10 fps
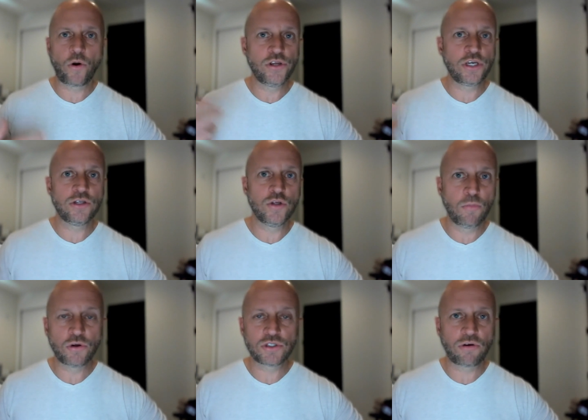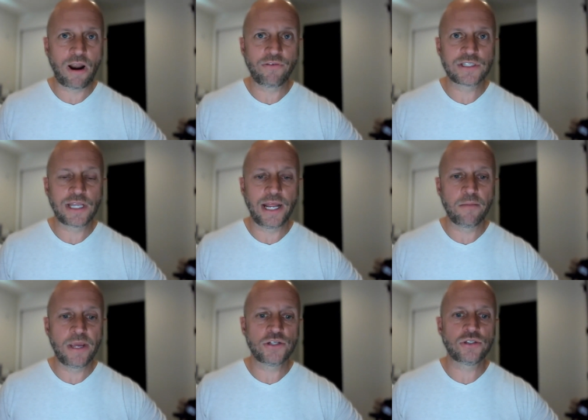or you can do motion graphics and
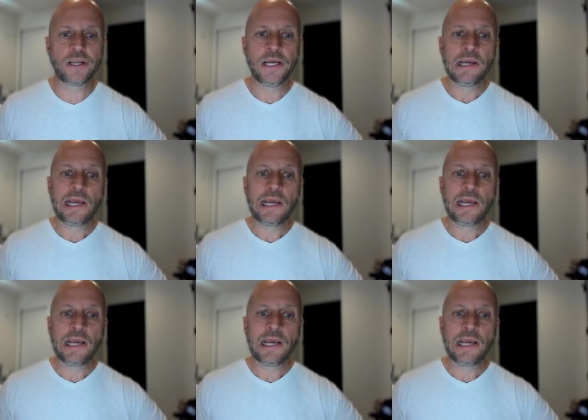animation.